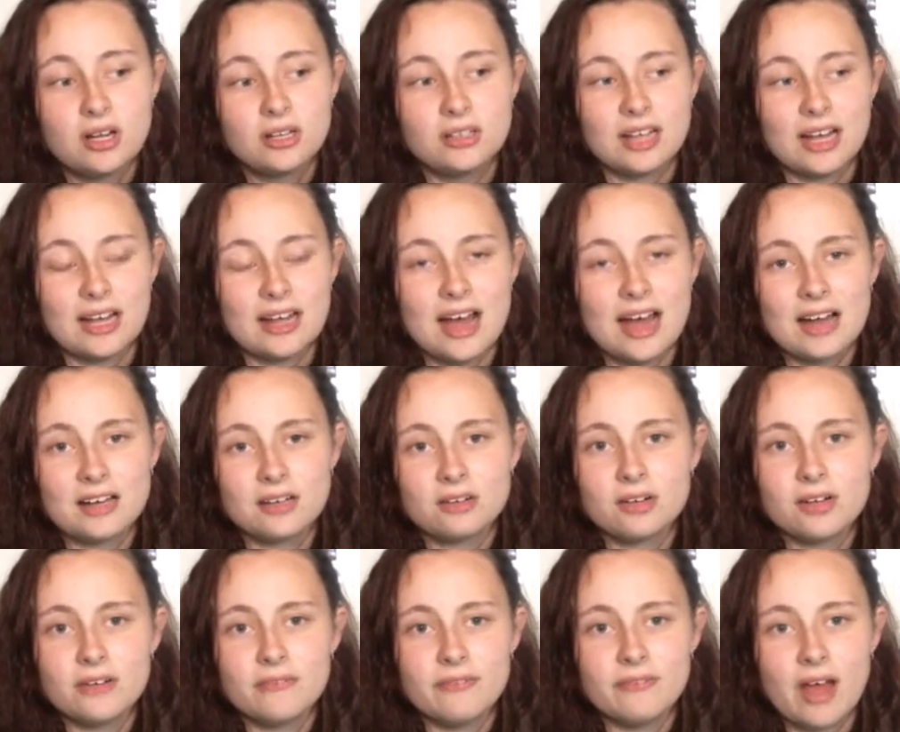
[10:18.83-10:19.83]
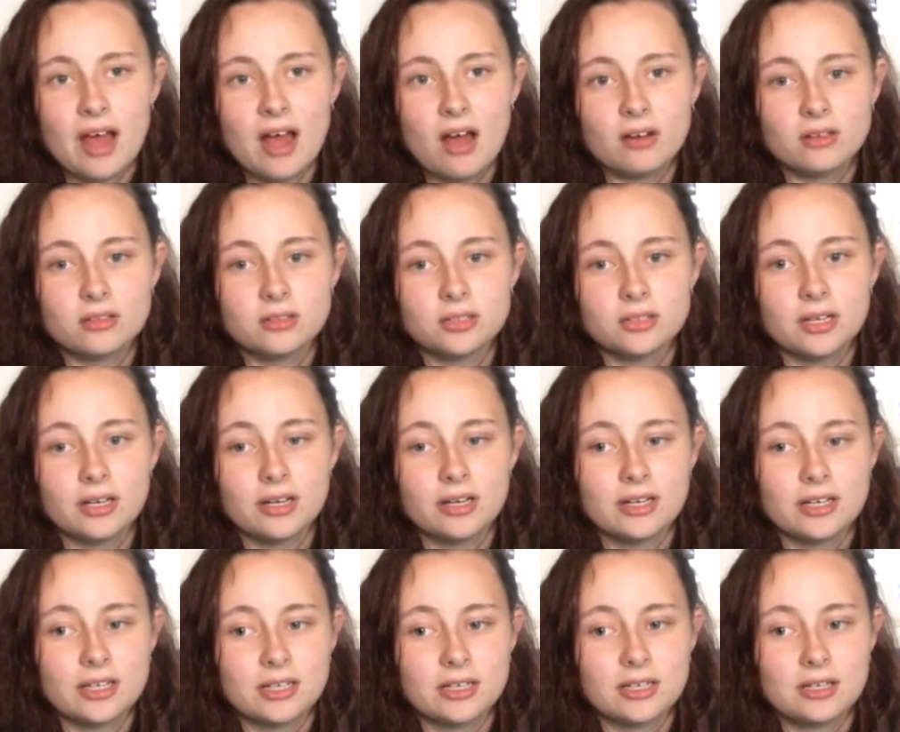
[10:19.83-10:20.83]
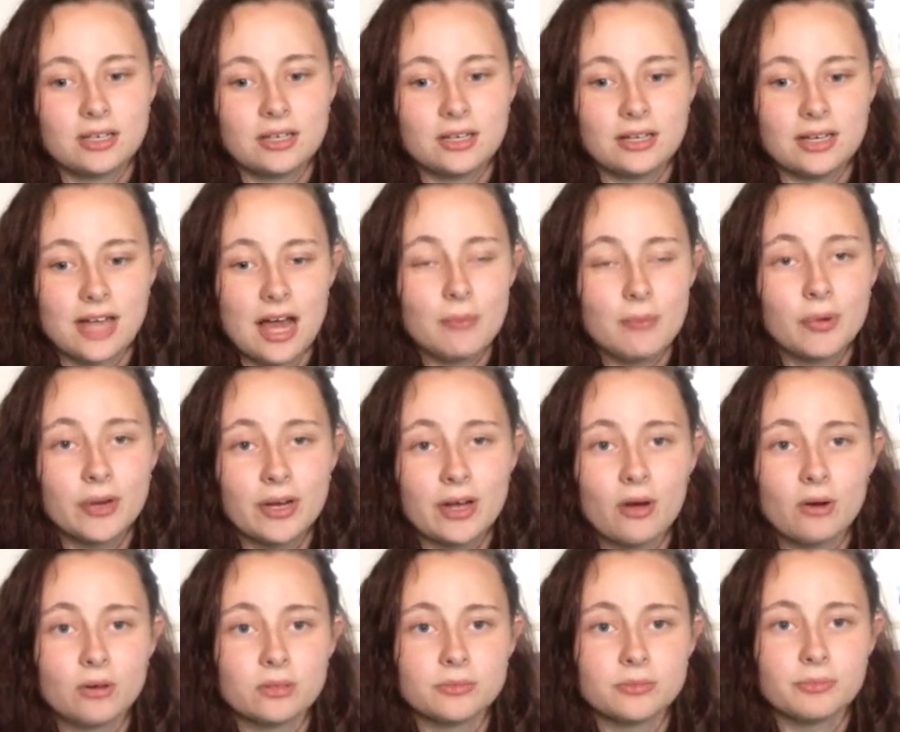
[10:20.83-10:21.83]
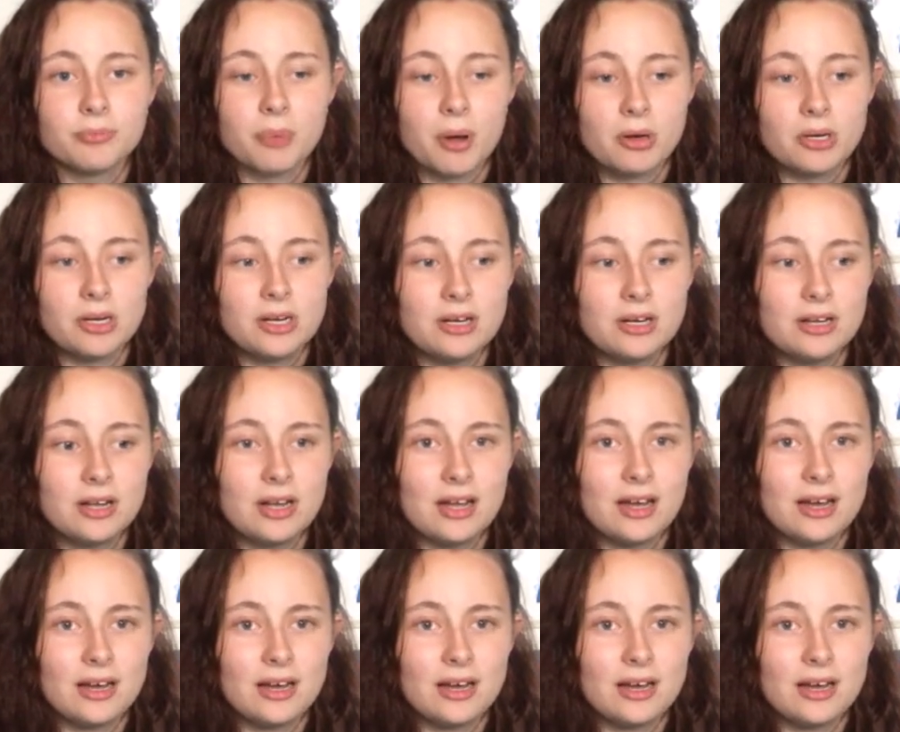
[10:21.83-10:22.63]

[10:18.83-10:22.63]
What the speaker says: they actually found Gabrielle's body